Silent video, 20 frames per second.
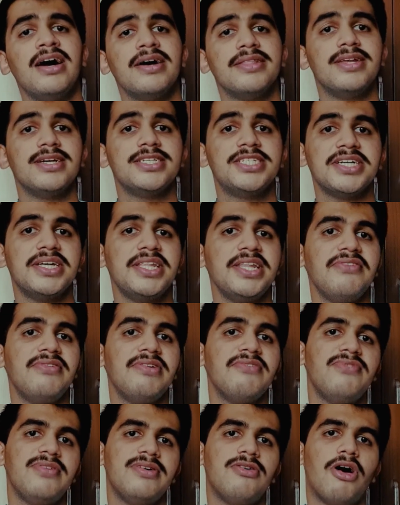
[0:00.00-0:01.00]
The journey
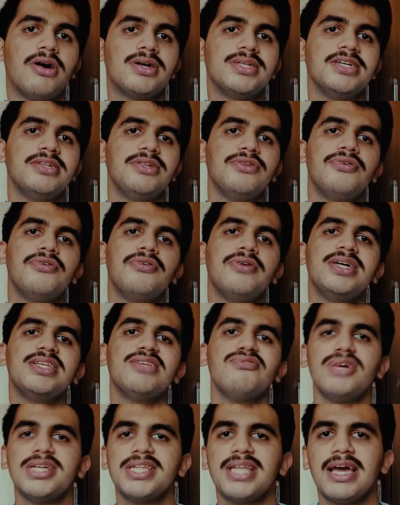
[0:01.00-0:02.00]
with
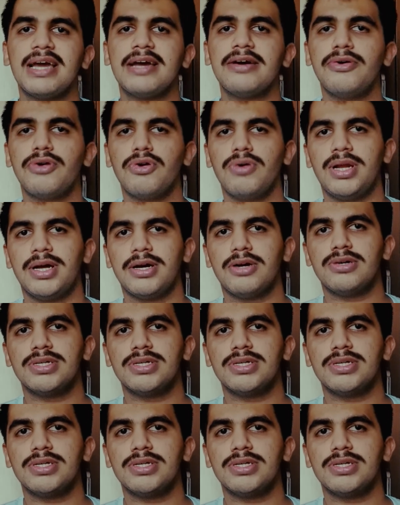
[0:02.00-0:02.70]
OxygenOS was like a roller